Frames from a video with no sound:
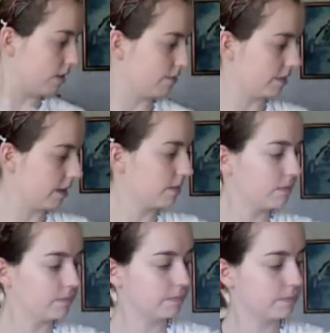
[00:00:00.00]
over there.
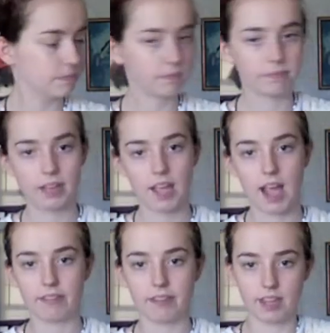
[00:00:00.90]
I
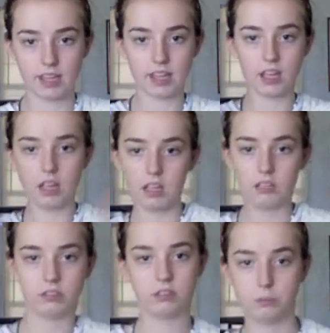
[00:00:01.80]
have to like
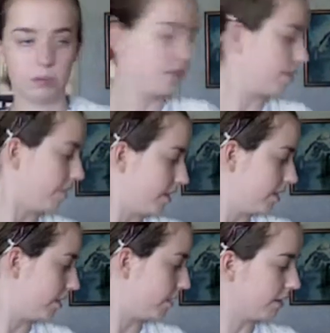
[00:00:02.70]
switch
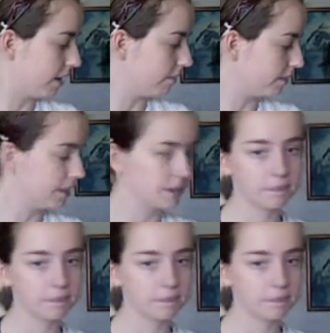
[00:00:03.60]
everything around here.